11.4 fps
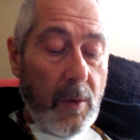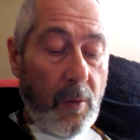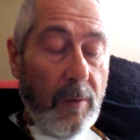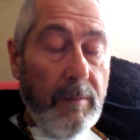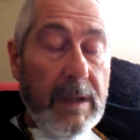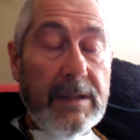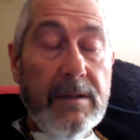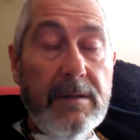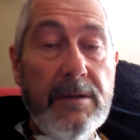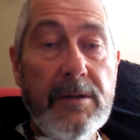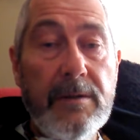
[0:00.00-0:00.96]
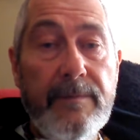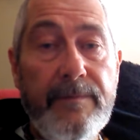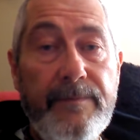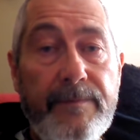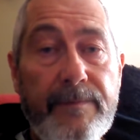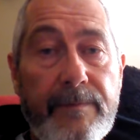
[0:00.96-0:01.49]
what message
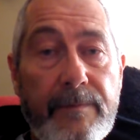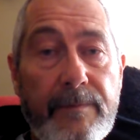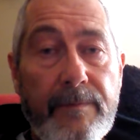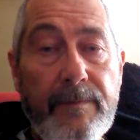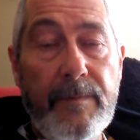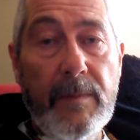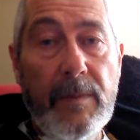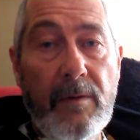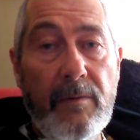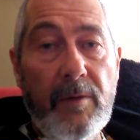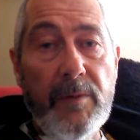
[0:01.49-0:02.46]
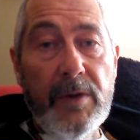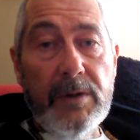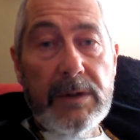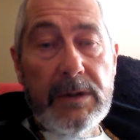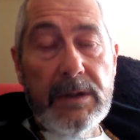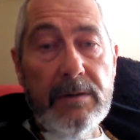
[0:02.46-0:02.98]
from the
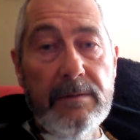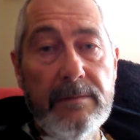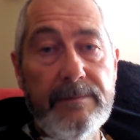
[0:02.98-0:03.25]
unseen